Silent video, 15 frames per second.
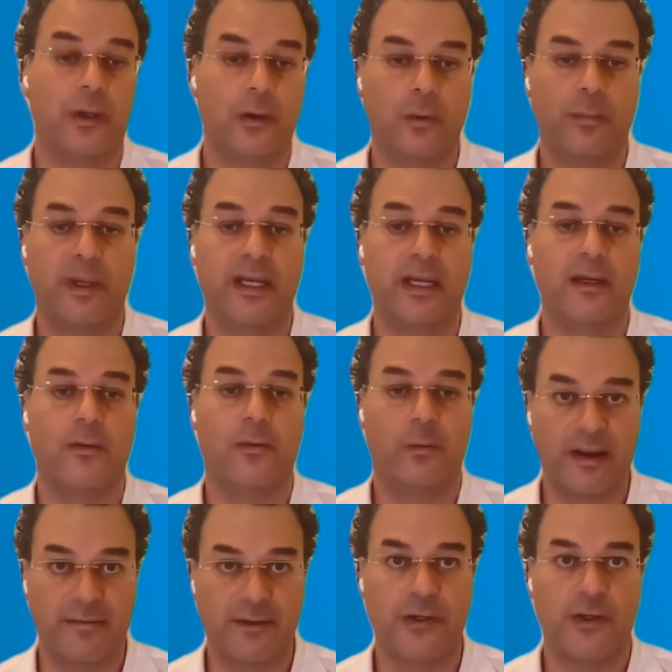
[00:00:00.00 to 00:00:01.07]
will all be
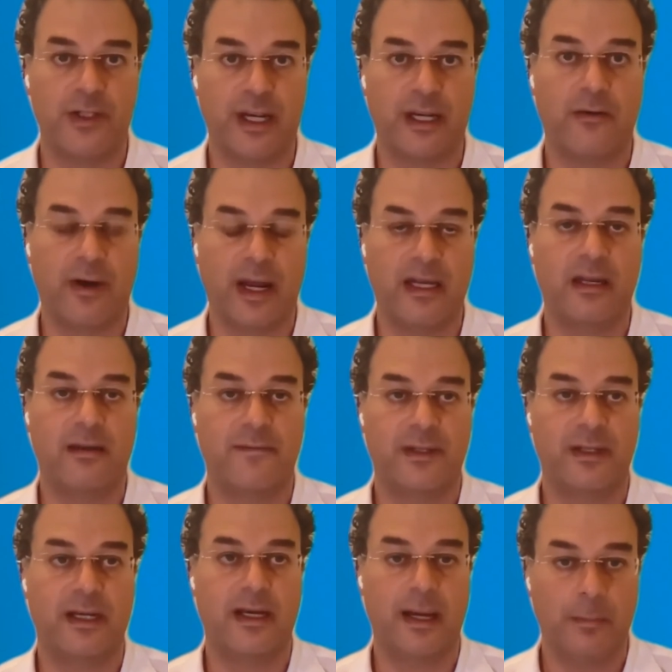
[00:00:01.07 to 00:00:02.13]
revenue generating
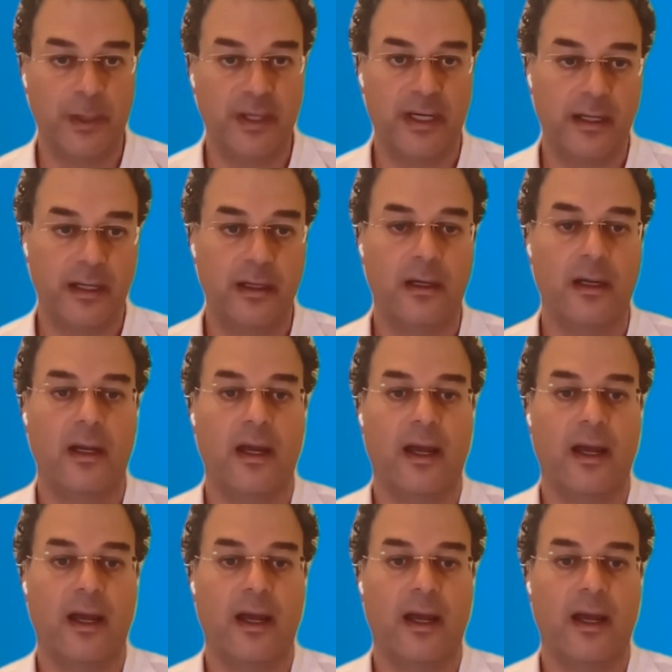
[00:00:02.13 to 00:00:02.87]
for the company.